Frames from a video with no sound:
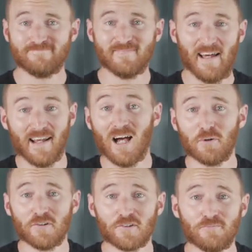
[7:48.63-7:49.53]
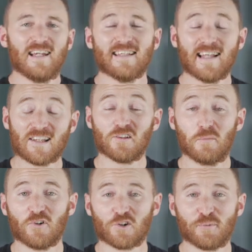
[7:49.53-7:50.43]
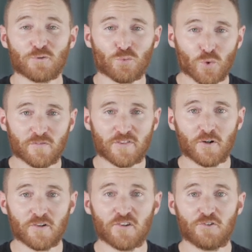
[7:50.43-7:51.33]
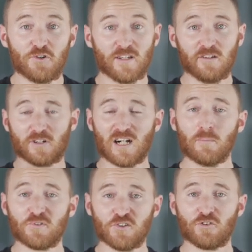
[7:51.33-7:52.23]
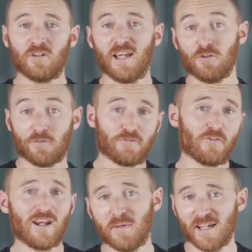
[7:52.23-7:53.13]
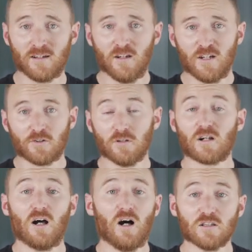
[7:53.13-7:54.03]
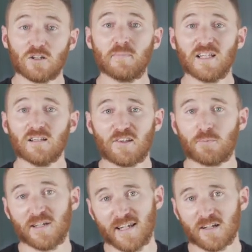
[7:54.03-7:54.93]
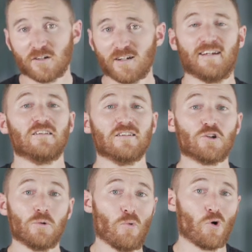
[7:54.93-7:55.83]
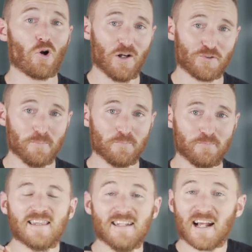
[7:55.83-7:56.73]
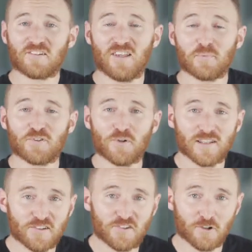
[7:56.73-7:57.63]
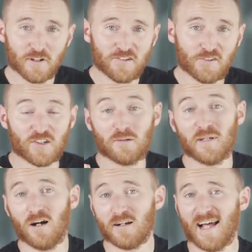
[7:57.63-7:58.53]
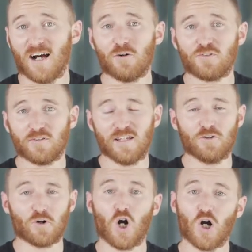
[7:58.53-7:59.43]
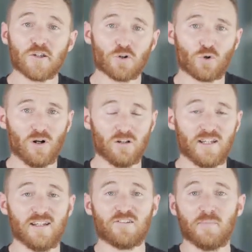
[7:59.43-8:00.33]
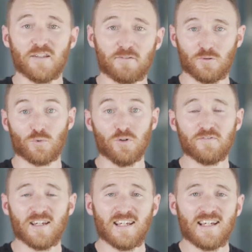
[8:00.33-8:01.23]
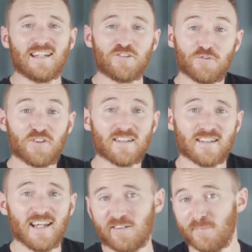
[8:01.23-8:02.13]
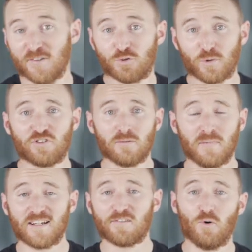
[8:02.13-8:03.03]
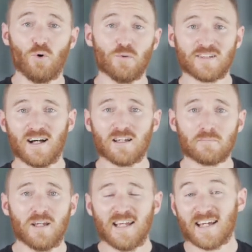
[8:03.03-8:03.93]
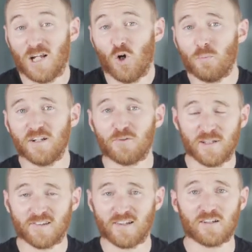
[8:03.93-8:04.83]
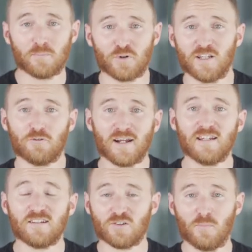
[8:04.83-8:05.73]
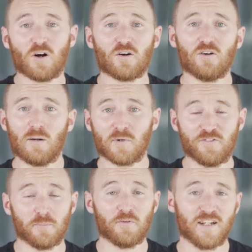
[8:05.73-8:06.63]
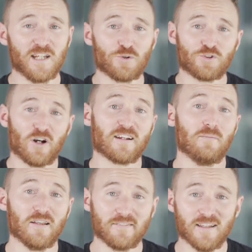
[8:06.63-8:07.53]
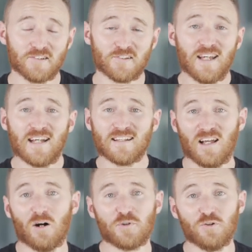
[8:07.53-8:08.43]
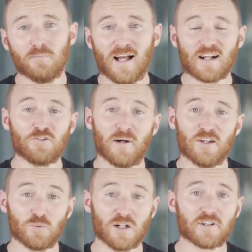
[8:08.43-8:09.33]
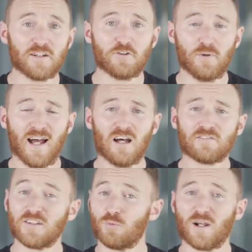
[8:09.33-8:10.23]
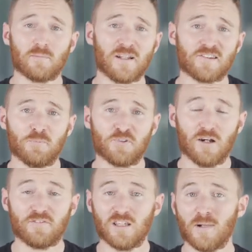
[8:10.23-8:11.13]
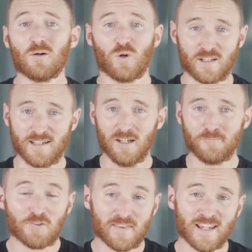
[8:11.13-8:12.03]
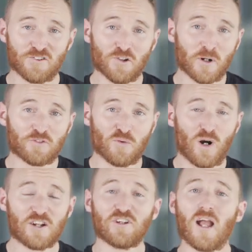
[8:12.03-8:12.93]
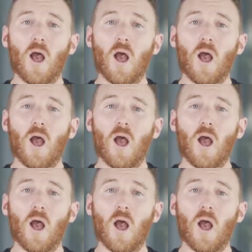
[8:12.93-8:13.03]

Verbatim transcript: that happened. And lastly, we talked about the rule of thirds so you can get your composition and your framing to look a little bit less beginner and a little more awesome. The next episode of this series is going to be on how to get your audio quality to be the roof. And as you've seen today, I've been switching mics the whole time, and I hope it's been sounding pretty great. Tomorrow, I'm going to film a video talking about this to help you maximize whatever gear you have and to recommend some stuff that you might want to get. So thank you so much for watching.